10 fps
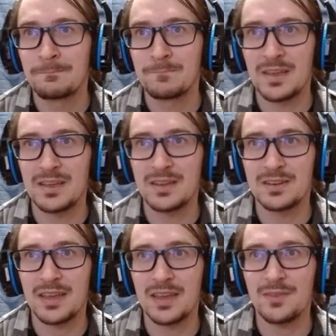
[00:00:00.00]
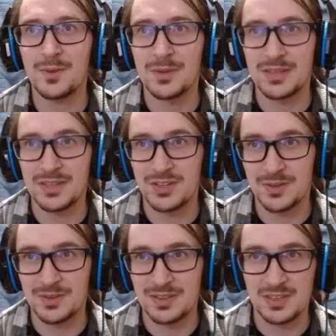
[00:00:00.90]
and everybody
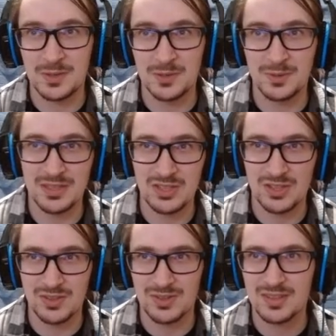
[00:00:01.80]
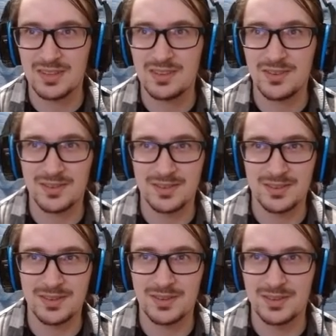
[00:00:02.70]
shares HP with each other.
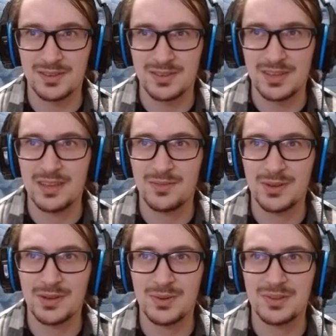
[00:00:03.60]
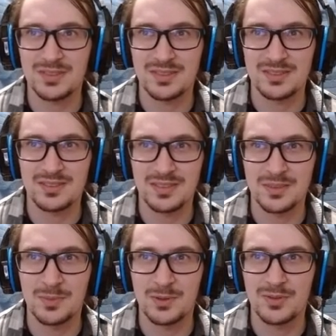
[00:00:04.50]
Good, good. Every noise exists on
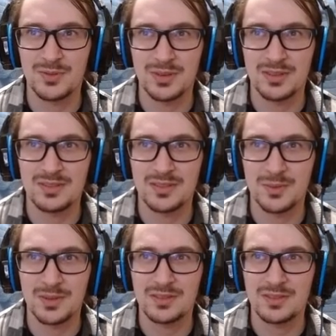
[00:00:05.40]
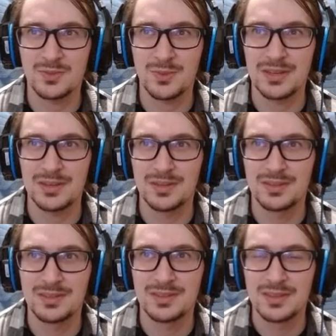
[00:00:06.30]
both screens at once as well,
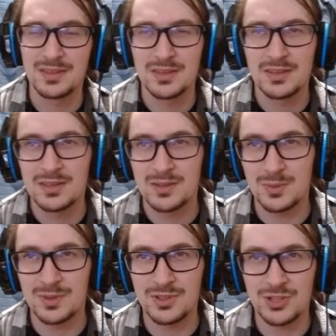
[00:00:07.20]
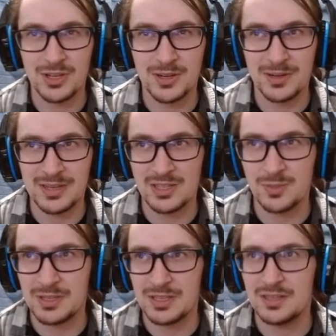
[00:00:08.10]
with shared
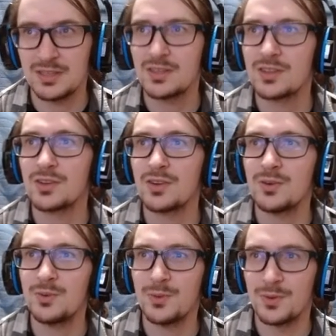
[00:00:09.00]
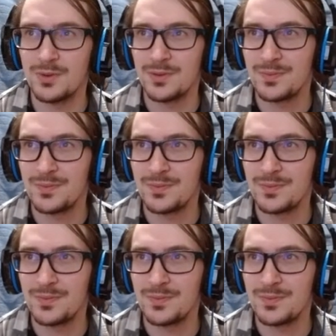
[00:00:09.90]
HP. Cool.